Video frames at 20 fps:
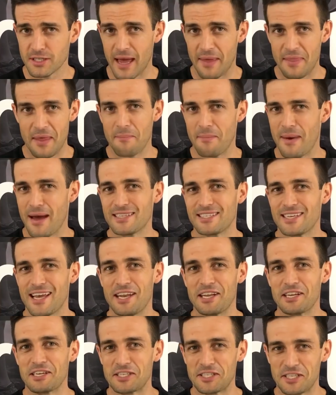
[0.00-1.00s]
and that may
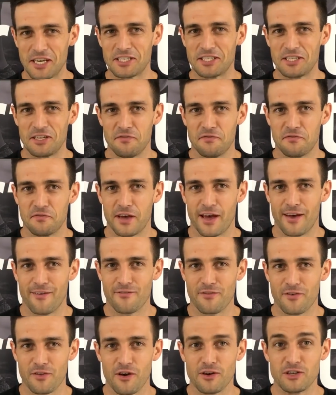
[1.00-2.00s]
sound excessive
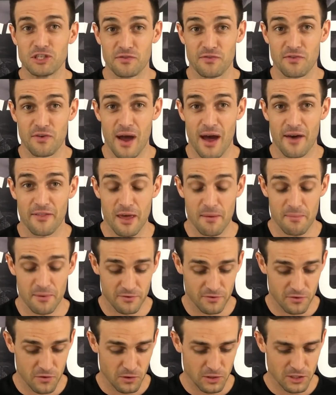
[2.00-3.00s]
for those of you out there, but
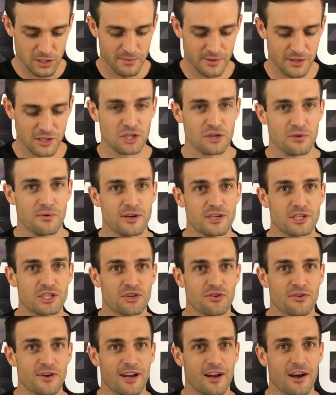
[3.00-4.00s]
of course I'm in the shoe
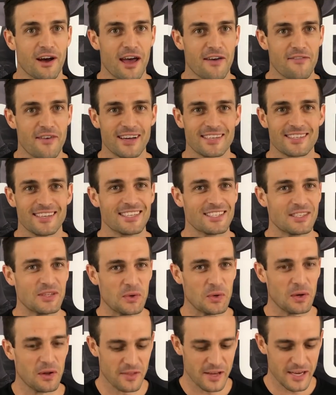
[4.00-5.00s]
industry and I have access to
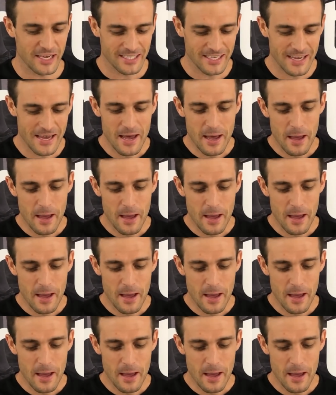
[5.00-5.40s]
all of these.